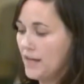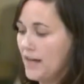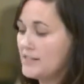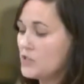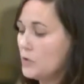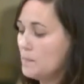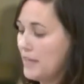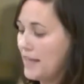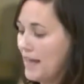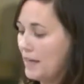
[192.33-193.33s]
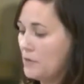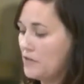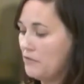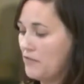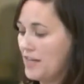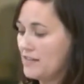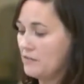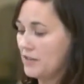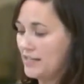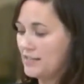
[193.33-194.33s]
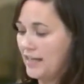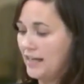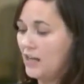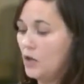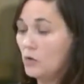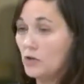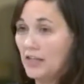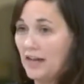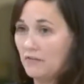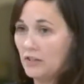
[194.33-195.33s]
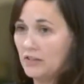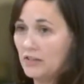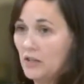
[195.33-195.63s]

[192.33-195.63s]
And so it began with a phase of listening at local level,